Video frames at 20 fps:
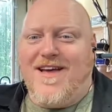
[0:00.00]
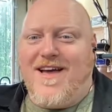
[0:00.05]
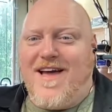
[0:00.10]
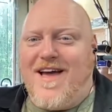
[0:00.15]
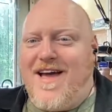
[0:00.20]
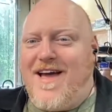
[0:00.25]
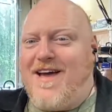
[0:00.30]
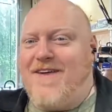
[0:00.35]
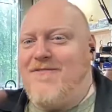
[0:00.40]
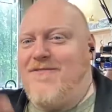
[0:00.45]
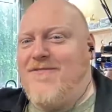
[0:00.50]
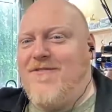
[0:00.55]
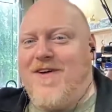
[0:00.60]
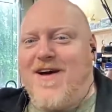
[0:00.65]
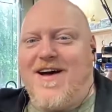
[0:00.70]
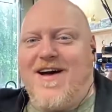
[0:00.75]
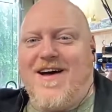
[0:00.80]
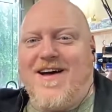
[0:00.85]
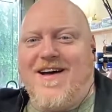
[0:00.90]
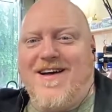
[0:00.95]
If
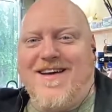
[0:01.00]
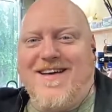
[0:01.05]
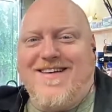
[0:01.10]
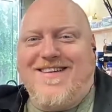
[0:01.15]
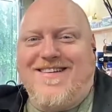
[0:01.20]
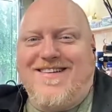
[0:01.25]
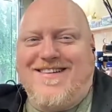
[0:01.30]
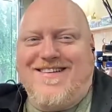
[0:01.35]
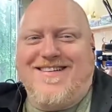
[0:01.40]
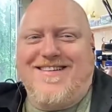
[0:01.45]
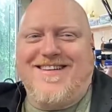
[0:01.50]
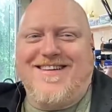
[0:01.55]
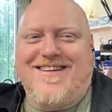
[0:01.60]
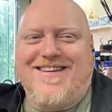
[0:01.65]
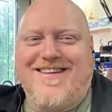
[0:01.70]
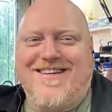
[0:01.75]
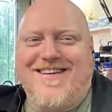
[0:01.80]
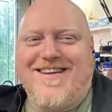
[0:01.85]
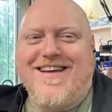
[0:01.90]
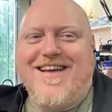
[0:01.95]

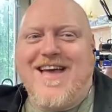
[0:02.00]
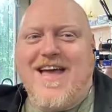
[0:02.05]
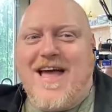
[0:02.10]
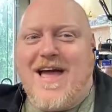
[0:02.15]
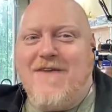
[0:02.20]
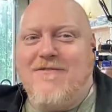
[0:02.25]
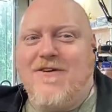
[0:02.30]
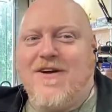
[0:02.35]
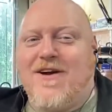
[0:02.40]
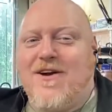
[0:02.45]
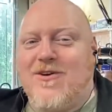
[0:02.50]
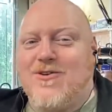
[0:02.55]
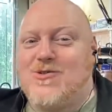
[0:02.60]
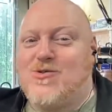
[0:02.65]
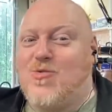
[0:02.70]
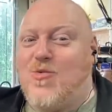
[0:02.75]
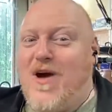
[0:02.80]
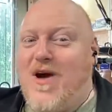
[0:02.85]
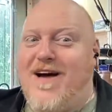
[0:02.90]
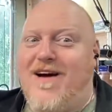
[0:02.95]
if it goes
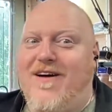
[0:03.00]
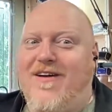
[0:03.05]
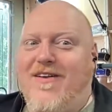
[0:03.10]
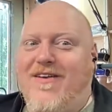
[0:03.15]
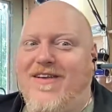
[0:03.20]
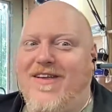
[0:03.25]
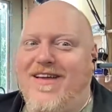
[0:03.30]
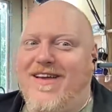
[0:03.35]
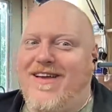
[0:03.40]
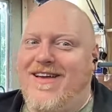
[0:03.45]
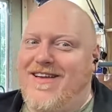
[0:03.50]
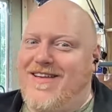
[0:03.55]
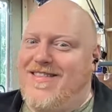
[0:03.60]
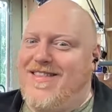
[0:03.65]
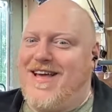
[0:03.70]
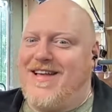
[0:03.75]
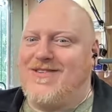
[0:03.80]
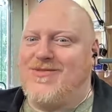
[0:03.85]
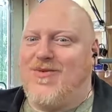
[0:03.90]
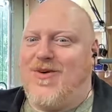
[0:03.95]
well,
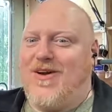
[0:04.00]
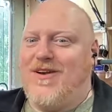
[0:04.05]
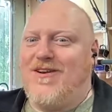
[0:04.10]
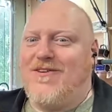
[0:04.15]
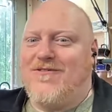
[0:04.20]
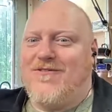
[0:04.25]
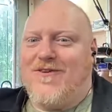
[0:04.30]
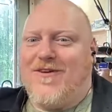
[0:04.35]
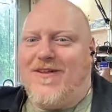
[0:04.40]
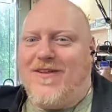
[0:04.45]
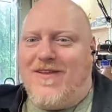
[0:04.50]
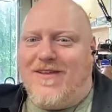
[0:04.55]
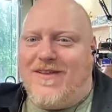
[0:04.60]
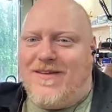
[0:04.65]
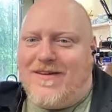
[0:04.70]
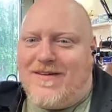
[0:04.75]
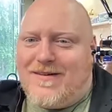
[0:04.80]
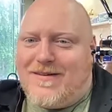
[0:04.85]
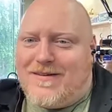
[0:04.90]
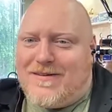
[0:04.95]
that's wonderful.
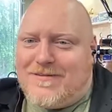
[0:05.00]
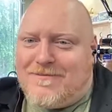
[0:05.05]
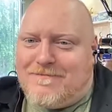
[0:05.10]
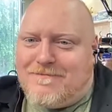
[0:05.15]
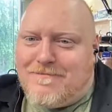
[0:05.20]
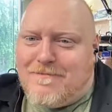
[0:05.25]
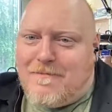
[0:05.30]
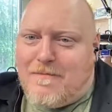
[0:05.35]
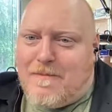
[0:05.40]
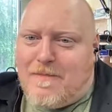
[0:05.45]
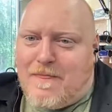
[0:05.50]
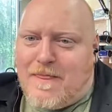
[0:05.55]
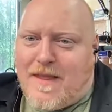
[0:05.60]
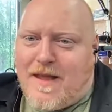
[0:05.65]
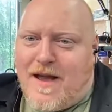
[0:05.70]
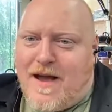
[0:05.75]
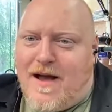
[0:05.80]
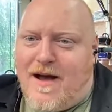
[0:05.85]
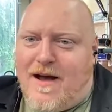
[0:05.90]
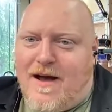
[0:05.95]

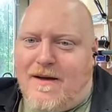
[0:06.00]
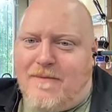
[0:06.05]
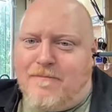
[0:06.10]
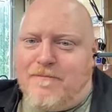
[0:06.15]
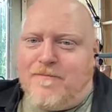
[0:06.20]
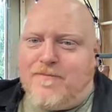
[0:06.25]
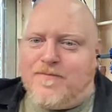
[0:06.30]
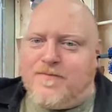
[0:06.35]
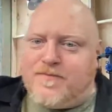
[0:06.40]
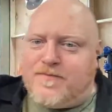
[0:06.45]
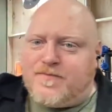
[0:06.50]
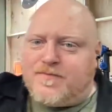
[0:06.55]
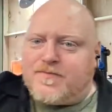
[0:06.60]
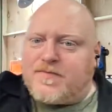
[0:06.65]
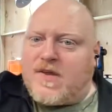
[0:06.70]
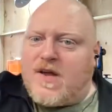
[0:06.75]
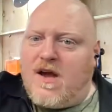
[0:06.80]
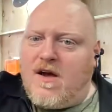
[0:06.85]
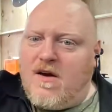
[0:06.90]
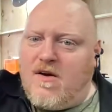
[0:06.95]

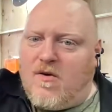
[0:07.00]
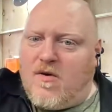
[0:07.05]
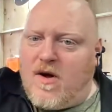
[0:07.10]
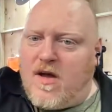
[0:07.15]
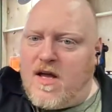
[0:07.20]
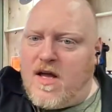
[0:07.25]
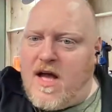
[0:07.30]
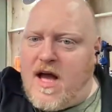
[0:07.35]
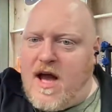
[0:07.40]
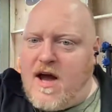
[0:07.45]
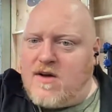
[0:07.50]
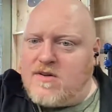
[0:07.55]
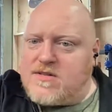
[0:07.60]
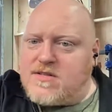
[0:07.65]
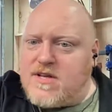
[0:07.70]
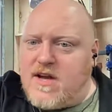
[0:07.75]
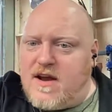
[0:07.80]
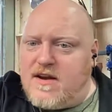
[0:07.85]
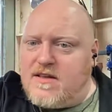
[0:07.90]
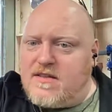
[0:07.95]
Oh,
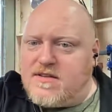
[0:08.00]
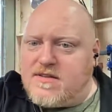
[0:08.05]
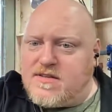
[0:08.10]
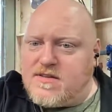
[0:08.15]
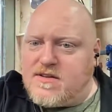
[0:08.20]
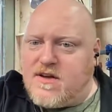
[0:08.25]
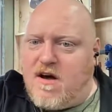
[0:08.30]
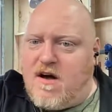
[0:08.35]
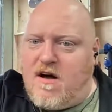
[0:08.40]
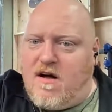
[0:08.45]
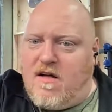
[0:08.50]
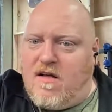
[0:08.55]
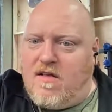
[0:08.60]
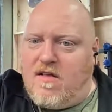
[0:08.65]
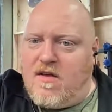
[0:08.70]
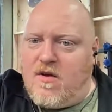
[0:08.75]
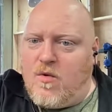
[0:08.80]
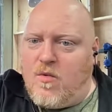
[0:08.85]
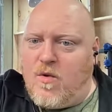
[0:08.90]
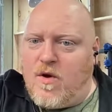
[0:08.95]
outside of the
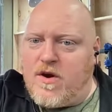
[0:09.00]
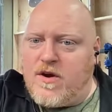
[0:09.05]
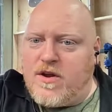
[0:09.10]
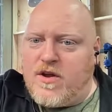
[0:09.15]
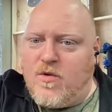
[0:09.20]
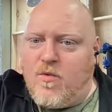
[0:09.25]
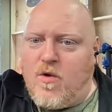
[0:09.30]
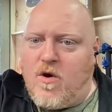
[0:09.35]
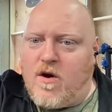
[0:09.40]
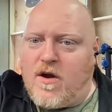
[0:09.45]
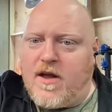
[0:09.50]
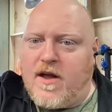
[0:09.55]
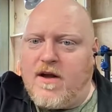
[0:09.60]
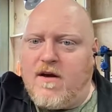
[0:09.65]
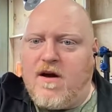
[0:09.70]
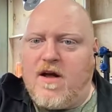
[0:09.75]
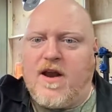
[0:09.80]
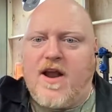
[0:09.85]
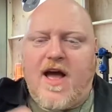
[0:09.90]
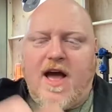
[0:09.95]
skull, what are you working
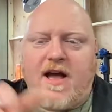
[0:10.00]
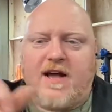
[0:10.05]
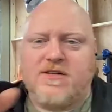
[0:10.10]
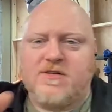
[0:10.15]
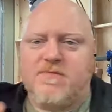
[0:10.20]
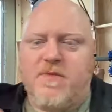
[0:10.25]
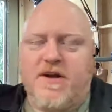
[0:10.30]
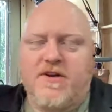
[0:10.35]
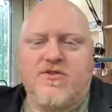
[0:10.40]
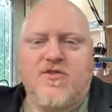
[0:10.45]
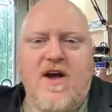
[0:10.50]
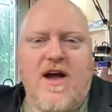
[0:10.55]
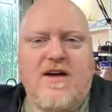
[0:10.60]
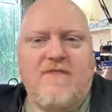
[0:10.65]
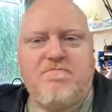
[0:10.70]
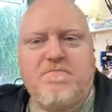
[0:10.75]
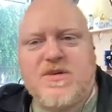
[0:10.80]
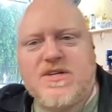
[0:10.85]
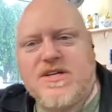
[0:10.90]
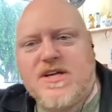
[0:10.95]
on? Asked by
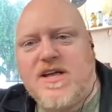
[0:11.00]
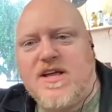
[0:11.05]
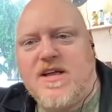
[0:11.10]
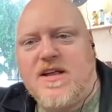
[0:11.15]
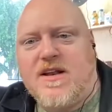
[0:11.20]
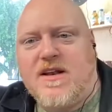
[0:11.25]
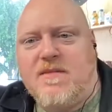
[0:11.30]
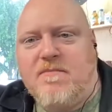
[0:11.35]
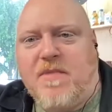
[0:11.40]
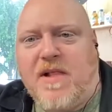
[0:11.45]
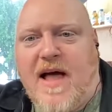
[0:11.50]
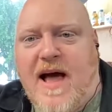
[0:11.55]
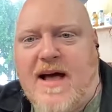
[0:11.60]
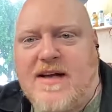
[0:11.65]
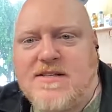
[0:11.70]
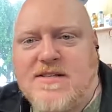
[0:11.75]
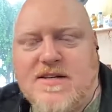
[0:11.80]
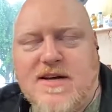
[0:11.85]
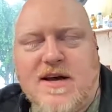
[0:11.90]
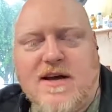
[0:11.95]
Trapped in
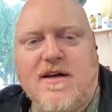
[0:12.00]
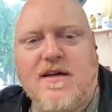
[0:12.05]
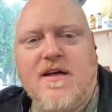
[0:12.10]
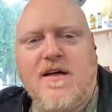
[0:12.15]
Plastic.